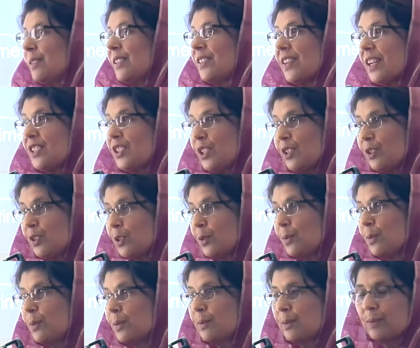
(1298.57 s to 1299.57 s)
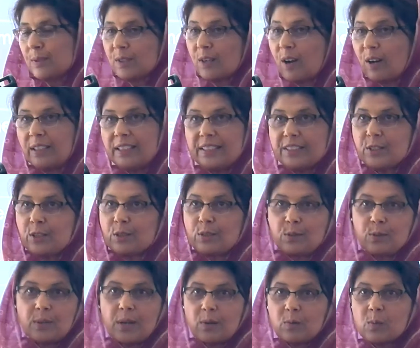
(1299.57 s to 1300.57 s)
rushing to college or
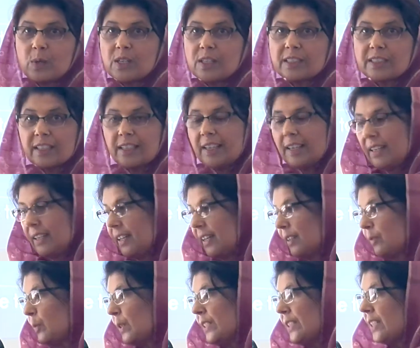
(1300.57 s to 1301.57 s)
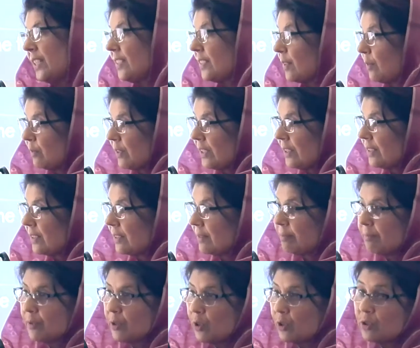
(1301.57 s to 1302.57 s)
to our work and we see someone's
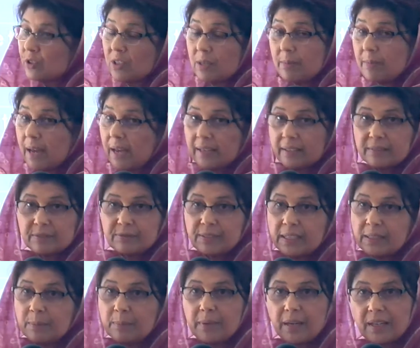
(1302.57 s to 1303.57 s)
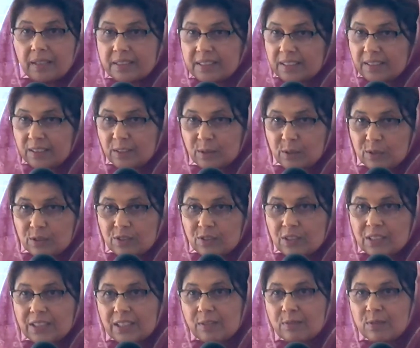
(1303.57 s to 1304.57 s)
grocery bag fell apart and the
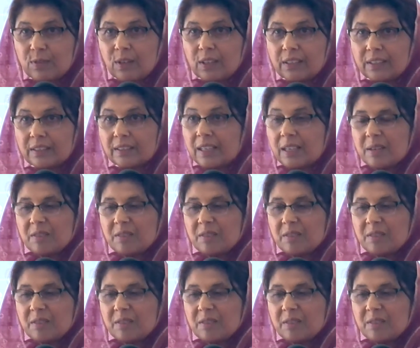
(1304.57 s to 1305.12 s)
groceries have fallen.